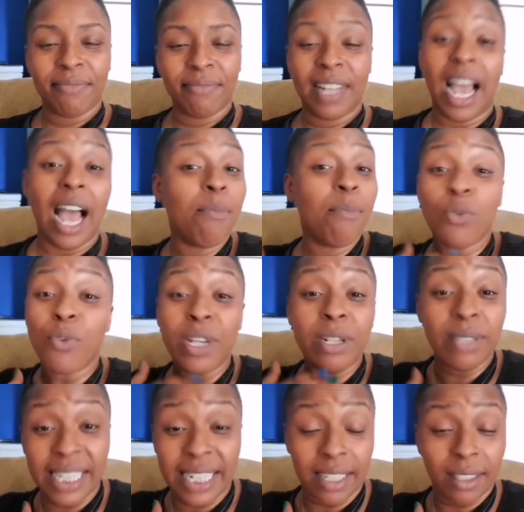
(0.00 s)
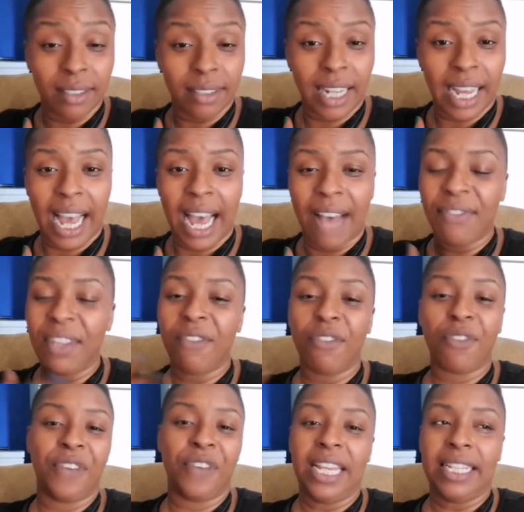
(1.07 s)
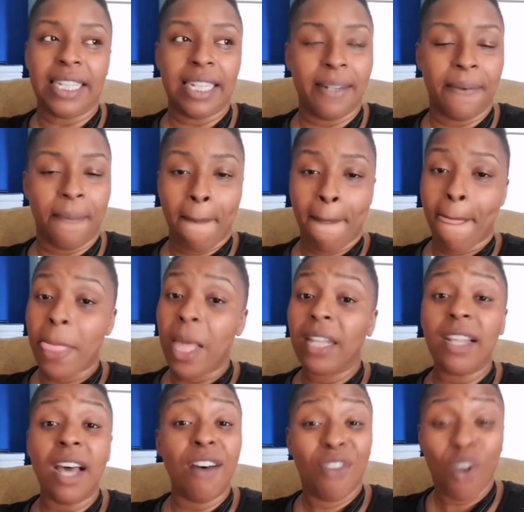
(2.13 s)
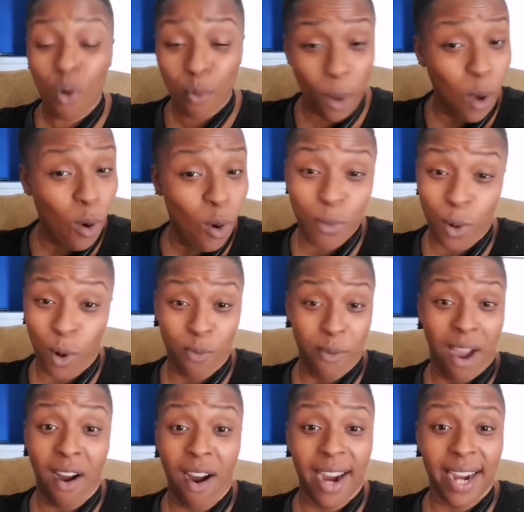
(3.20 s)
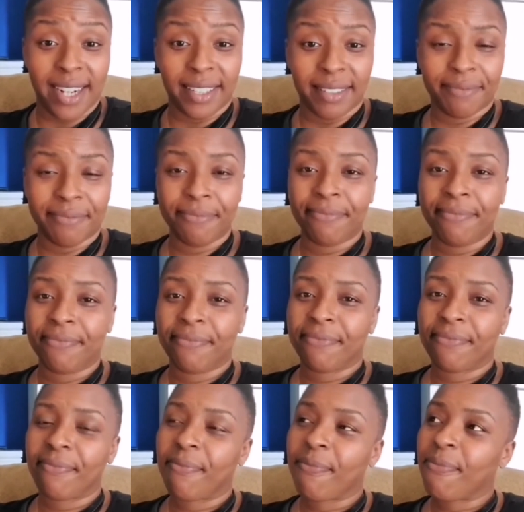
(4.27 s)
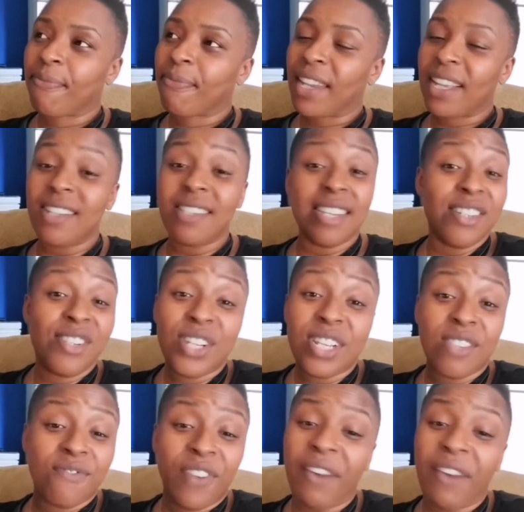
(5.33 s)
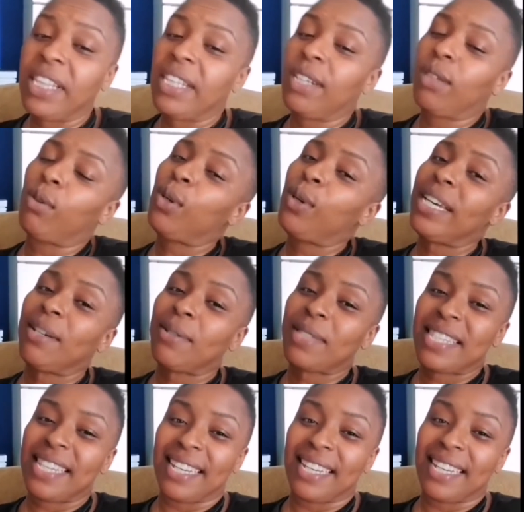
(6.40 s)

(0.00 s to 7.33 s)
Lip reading: I'm the real deal. I've never faked it. Love home, but home broke my heart. Because there's just very little loyalty.